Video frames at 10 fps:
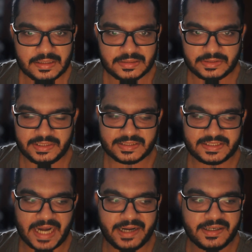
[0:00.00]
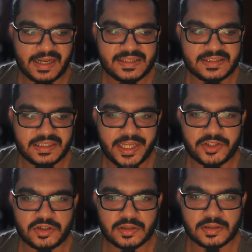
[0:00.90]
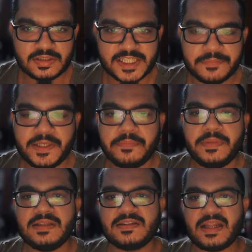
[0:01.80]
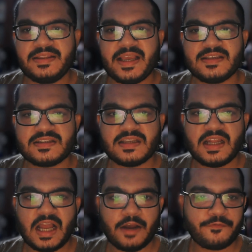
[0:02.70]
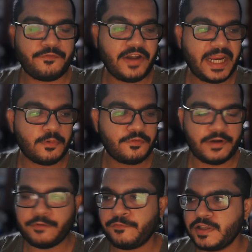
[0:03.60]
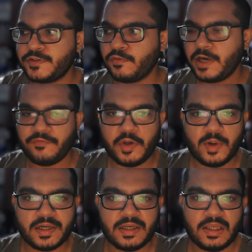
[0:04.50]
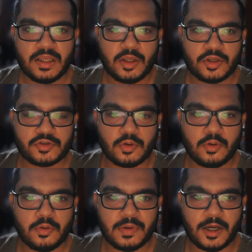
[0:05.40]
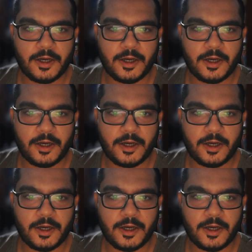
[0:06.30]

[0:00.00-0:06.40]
See, the standardized nature simply means that there's a frame of reference for everyone. So